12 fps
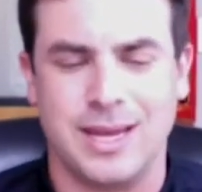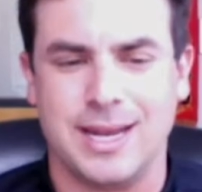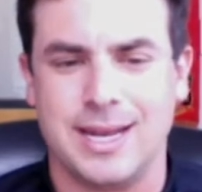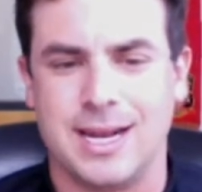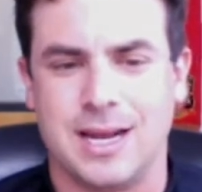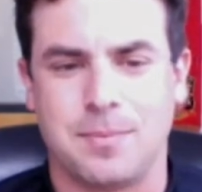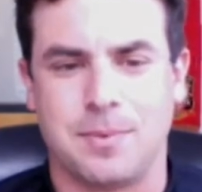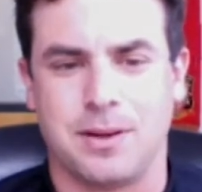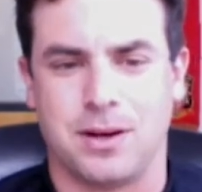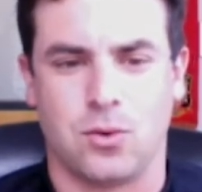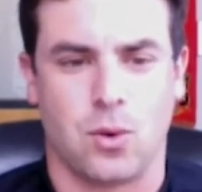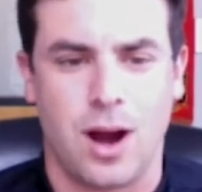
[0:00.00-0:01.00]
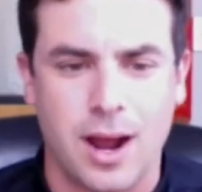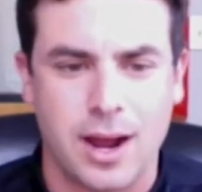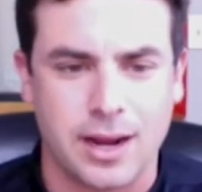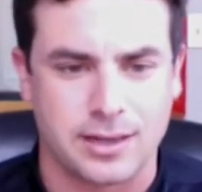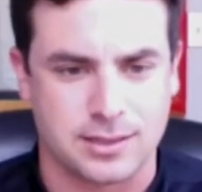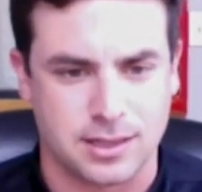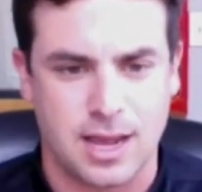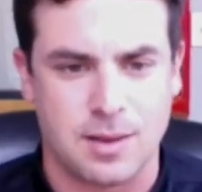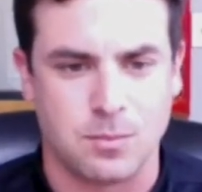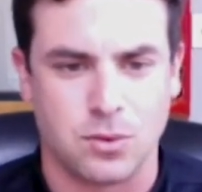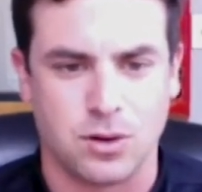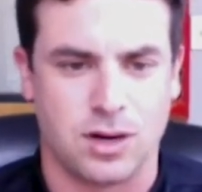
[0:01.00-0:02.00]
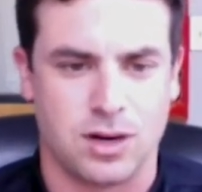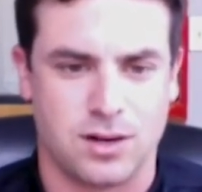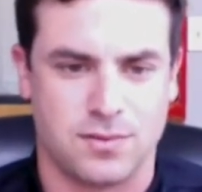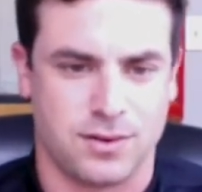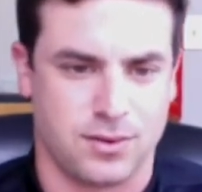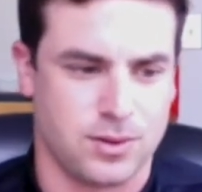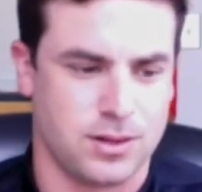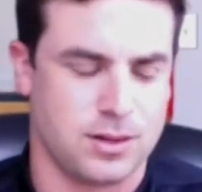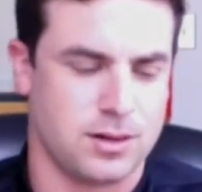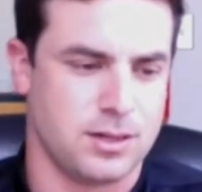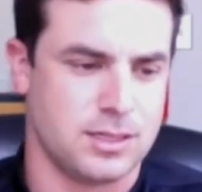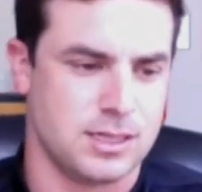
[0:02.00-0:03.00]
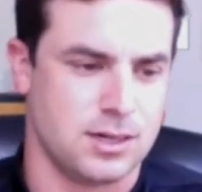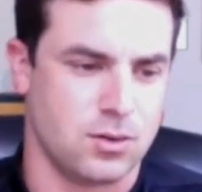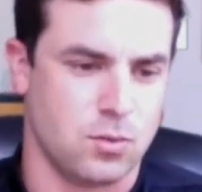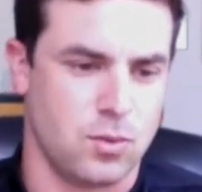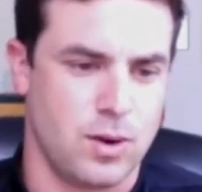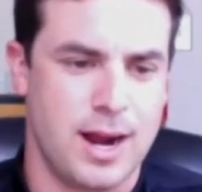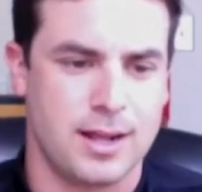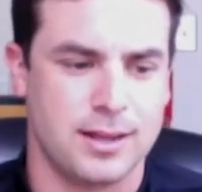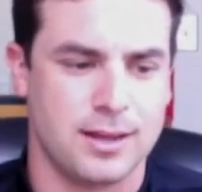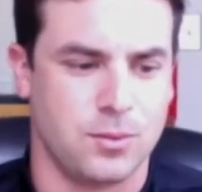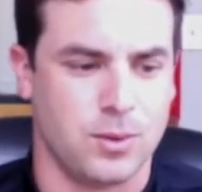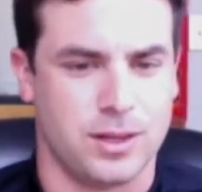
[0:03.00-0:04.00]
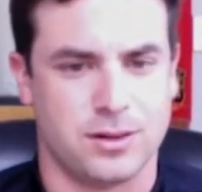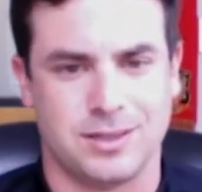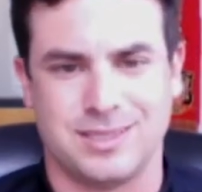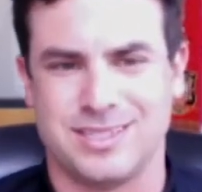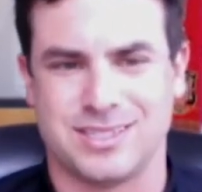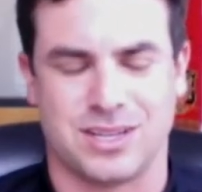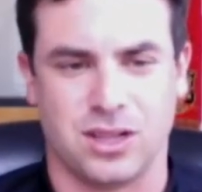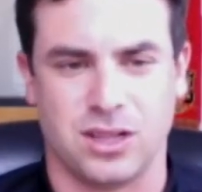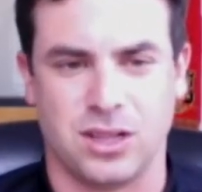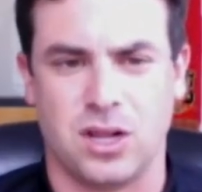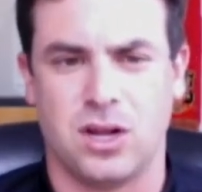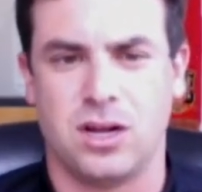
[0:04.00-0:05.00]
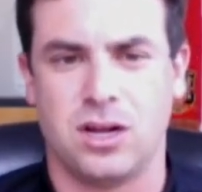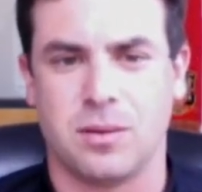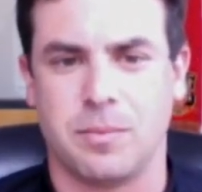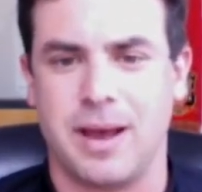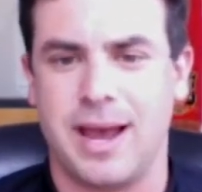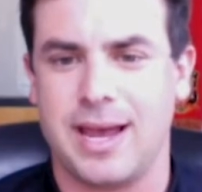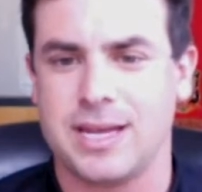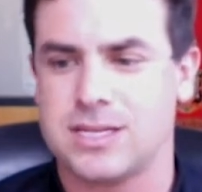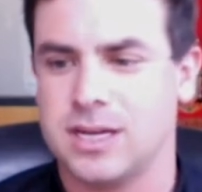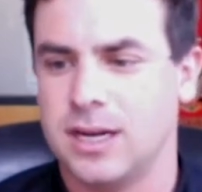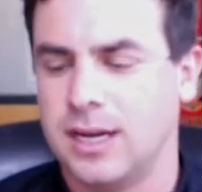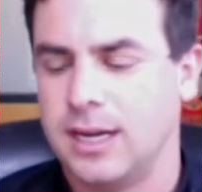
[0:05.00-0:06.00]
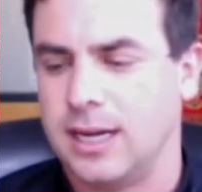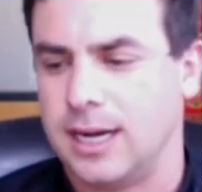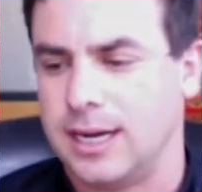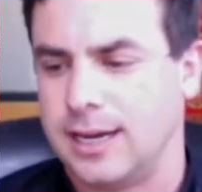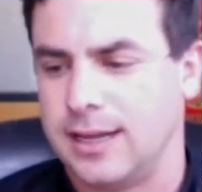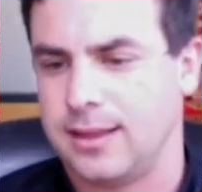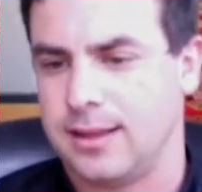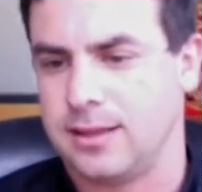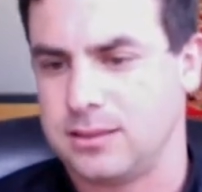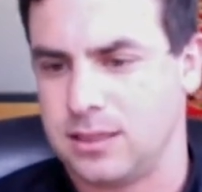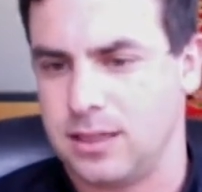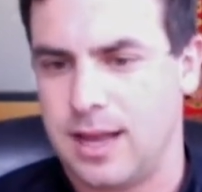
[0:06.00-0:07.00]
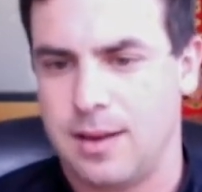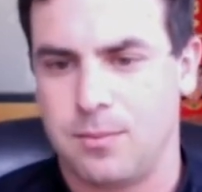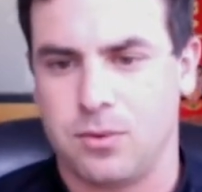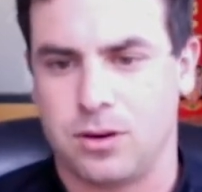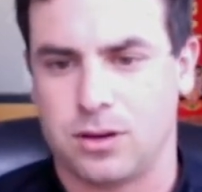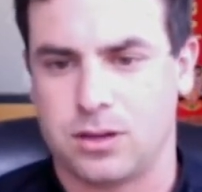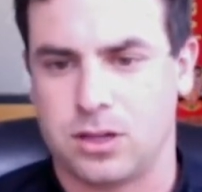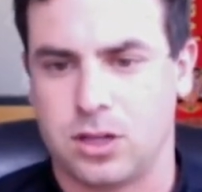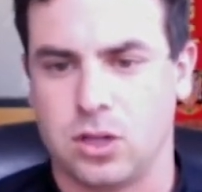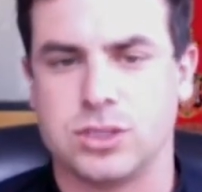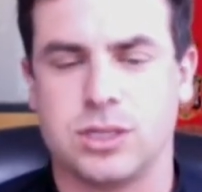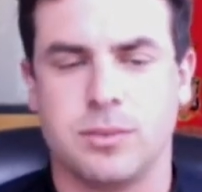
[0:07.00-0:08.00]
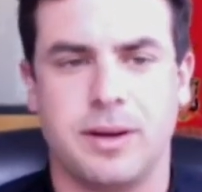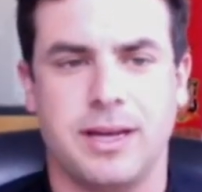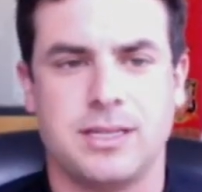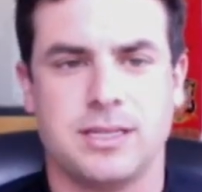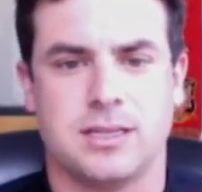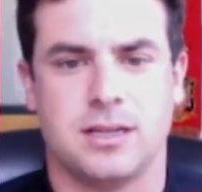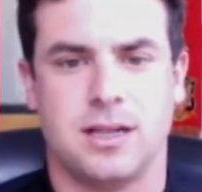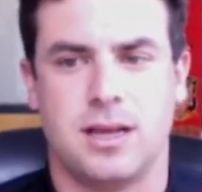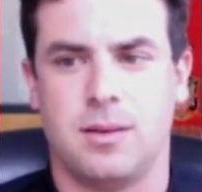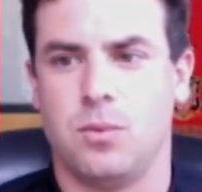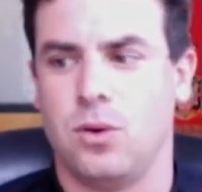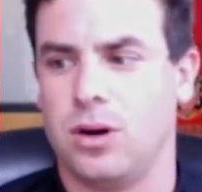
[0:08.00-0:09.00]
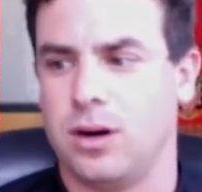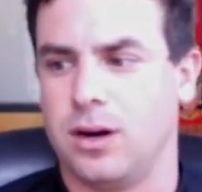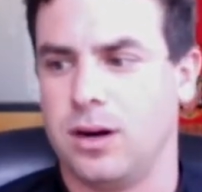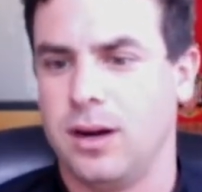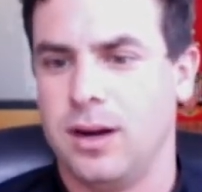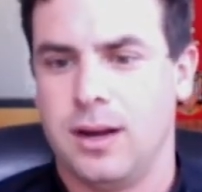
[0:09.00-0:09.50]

end up in a grind a lot more often, whether it's in a rally, whether it's just a long match. I think there's a lot more closer matches, a lot more,